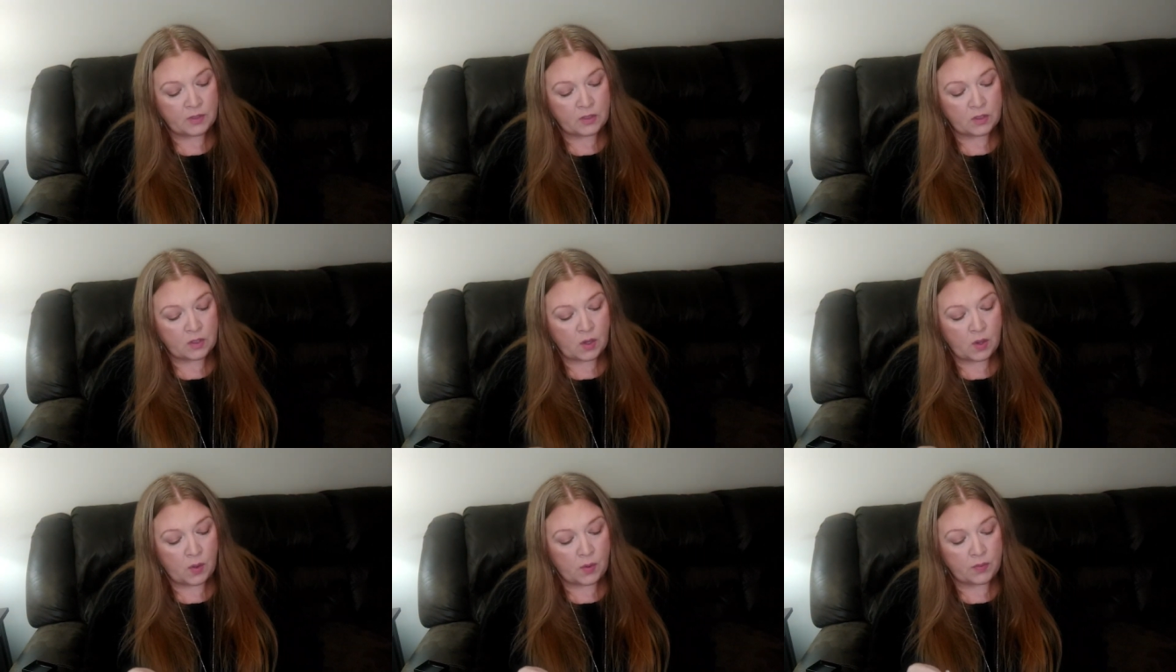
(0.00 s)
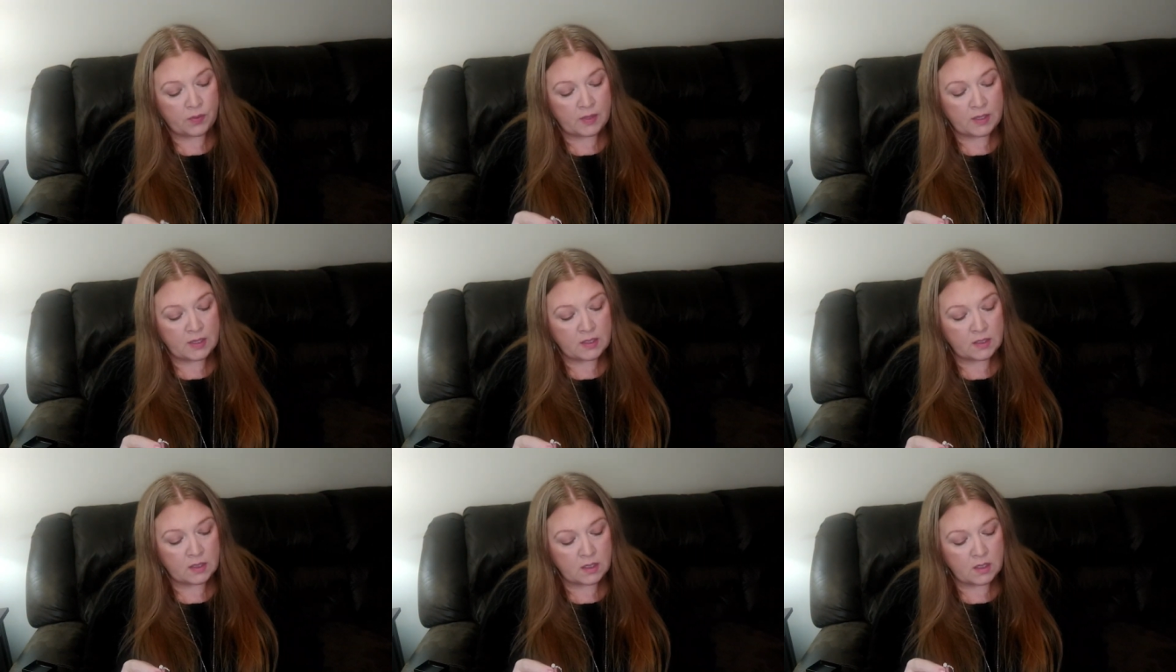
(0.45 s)
So
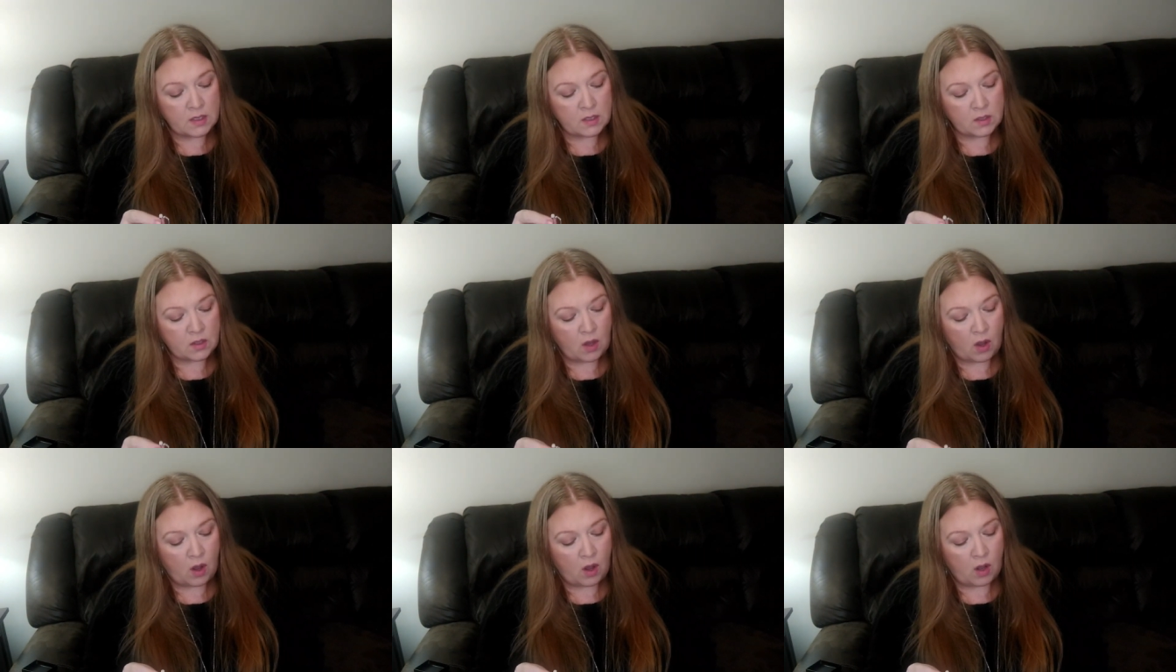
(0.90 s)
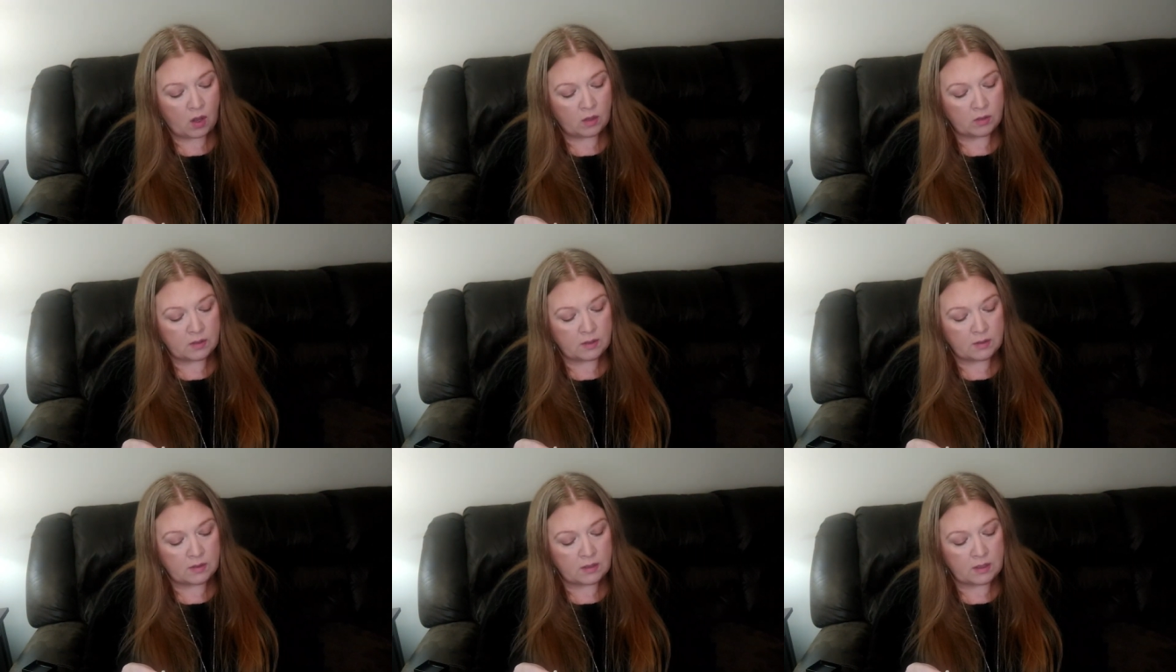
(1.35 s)
this is
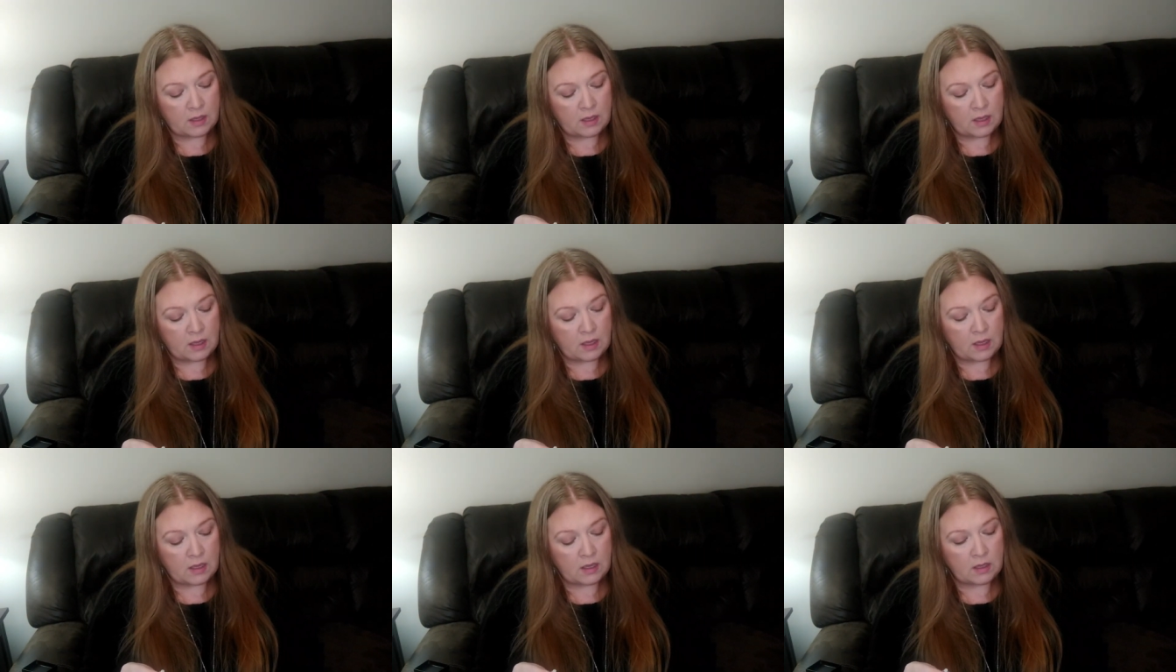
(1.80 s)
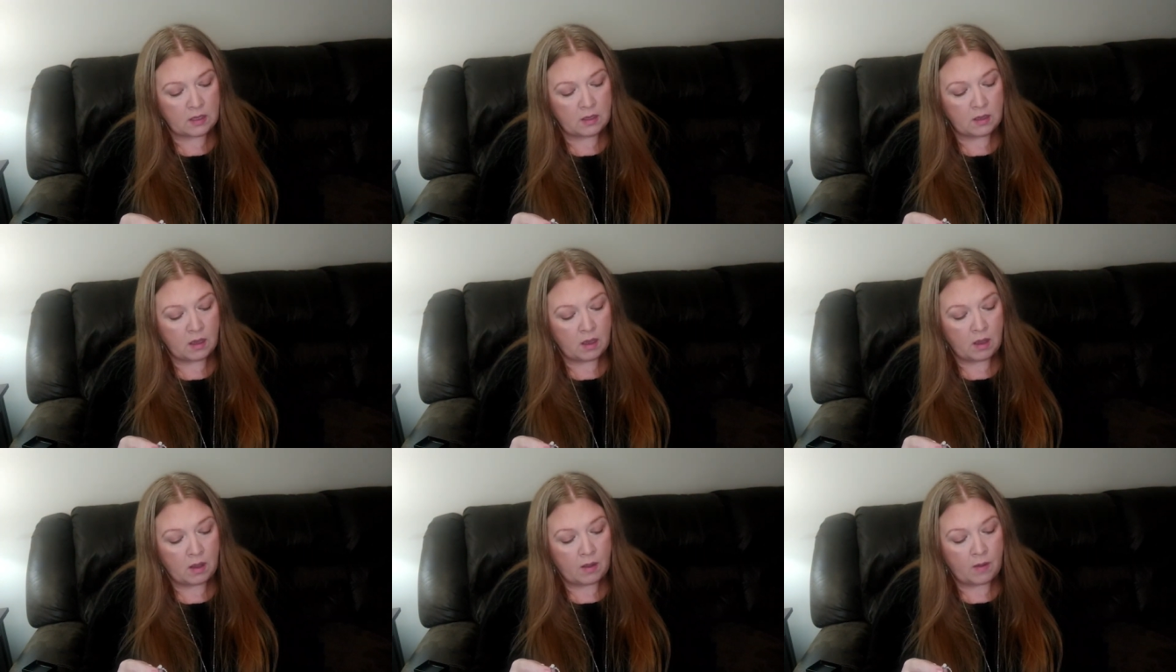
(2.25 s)
called the